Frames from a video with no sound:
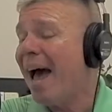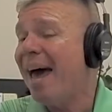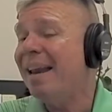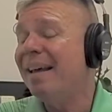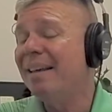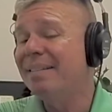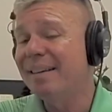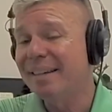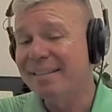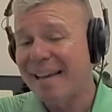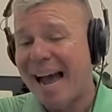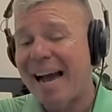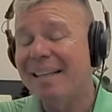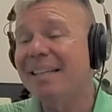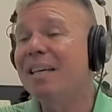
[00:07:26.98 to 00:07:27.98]
that is
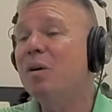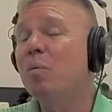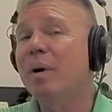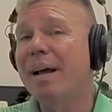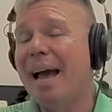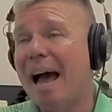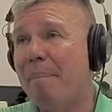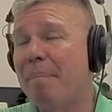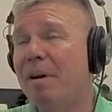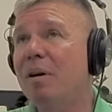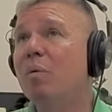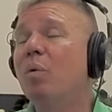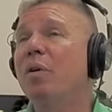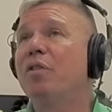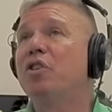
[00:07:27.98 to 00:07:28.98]
exactly what
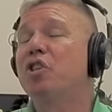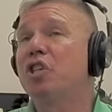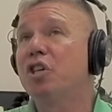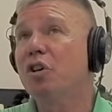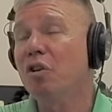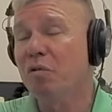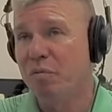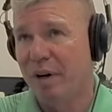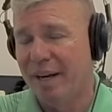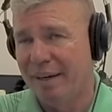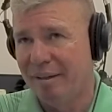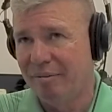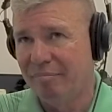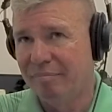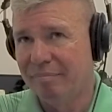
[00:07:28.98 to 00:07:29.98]
happened with
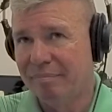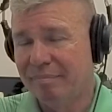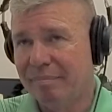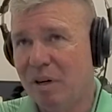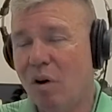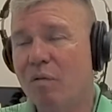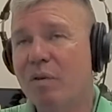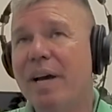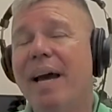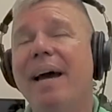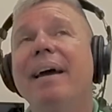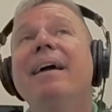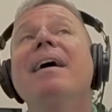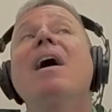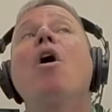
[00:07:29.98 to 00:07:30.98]
children,
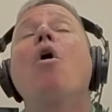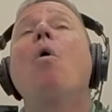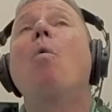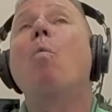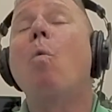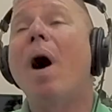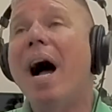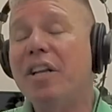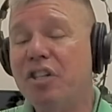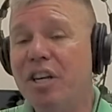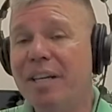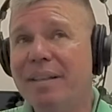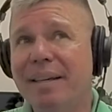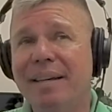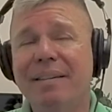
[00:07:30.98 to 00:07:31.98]
okay,
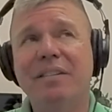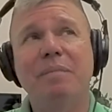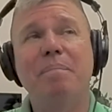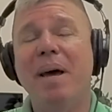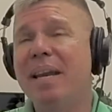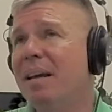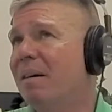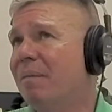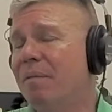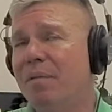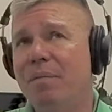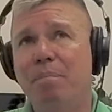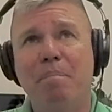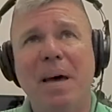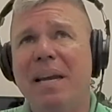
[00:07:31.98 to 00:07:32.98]
watching this, many of
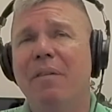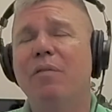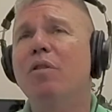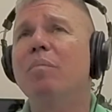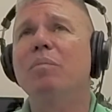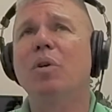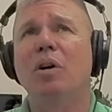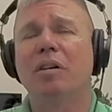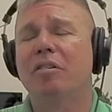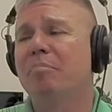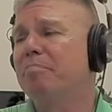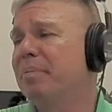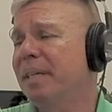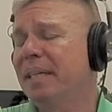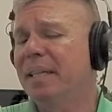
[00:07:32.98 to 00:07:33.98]
many of whom looked
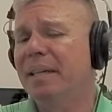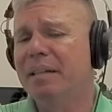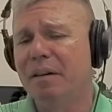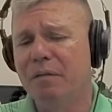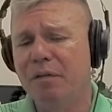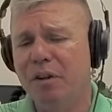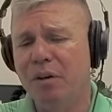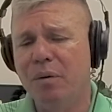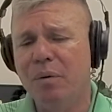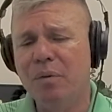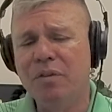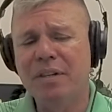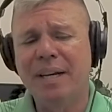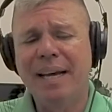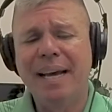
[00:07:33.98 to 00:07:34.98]
completely
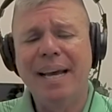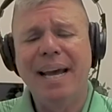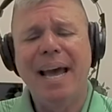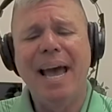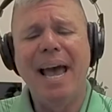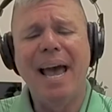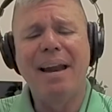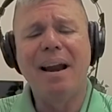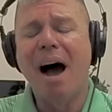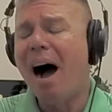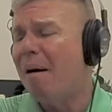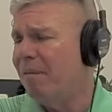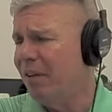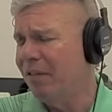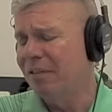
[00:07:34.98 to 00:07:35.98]
confused and
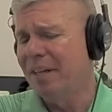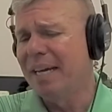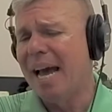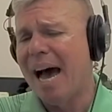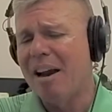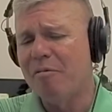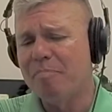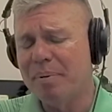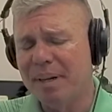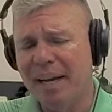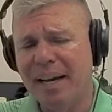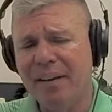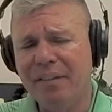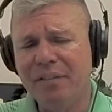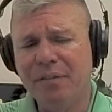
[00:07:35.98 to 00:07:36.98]
obviously out of
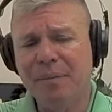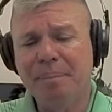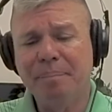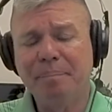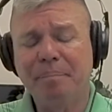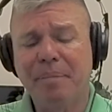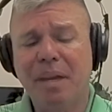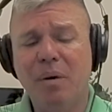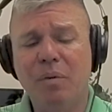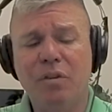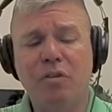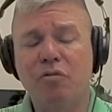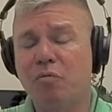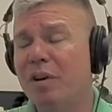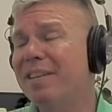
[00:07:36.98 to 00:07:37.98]
place. It was
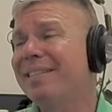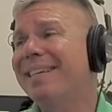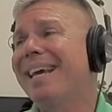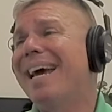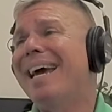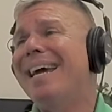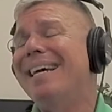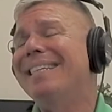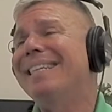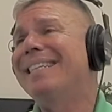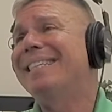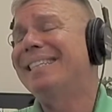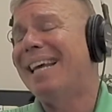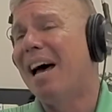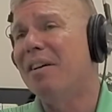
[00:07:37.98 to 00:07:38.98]
as risque as
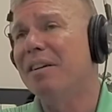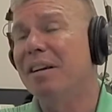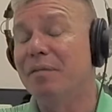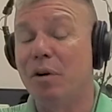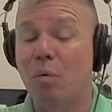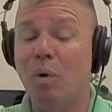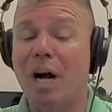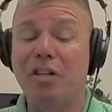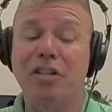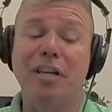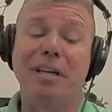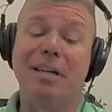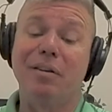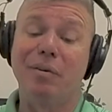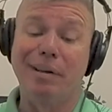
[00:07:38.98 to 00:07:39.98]
it sounded. If you're
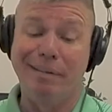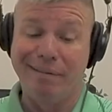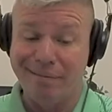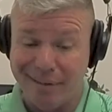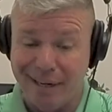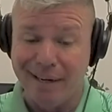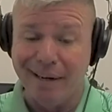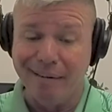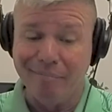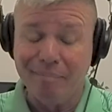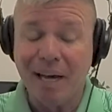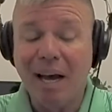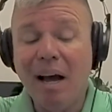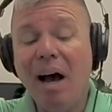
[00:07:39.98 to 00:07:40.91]
watching it, you can see it.